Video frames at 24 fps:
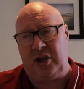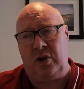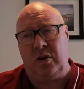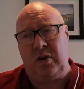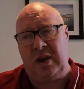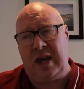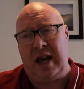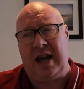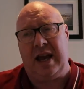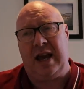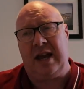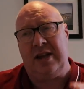2
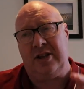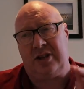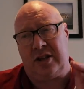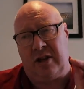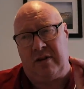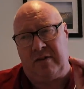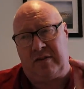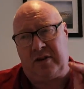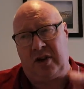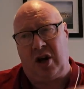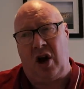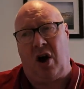years
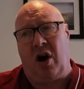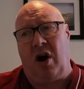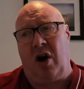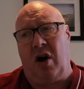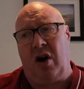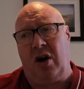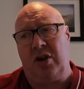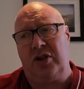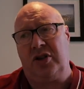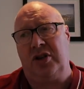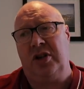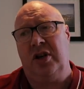of
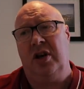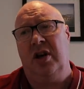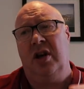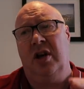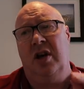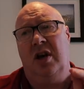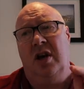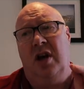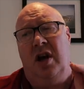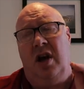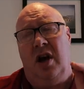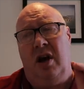cars,
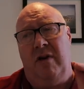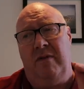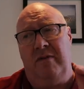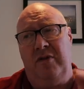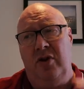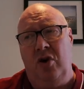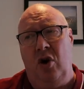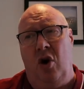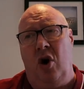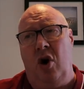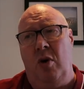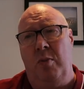of
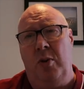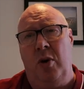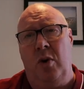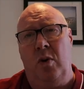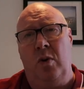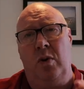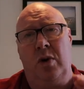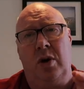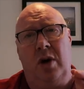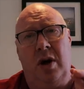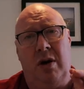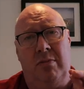
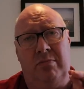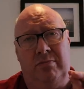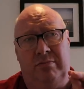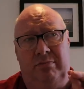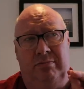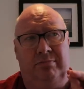normal